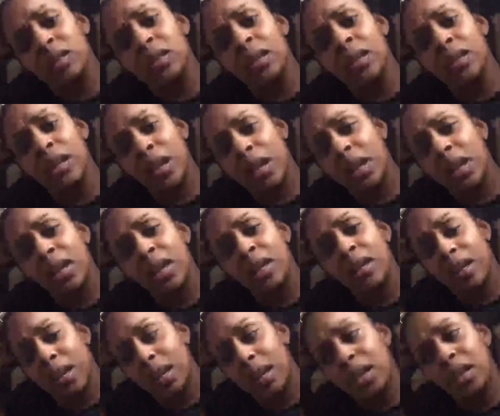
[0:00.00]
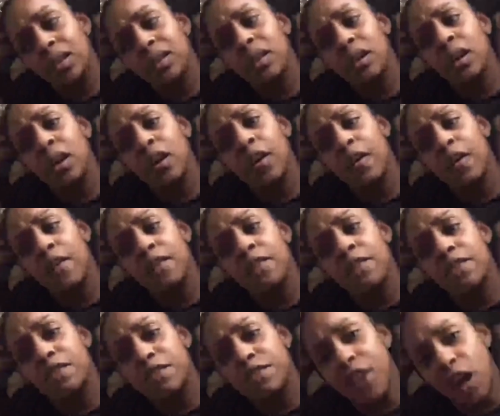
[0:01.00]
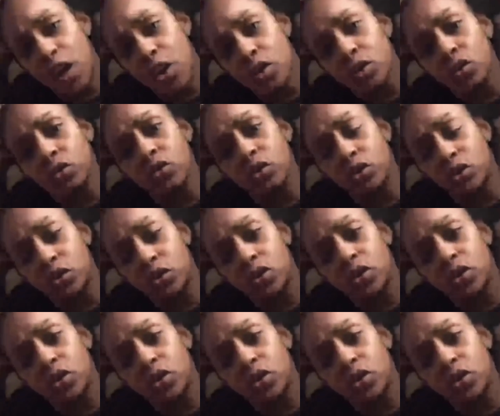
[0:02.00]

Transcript: that he did first.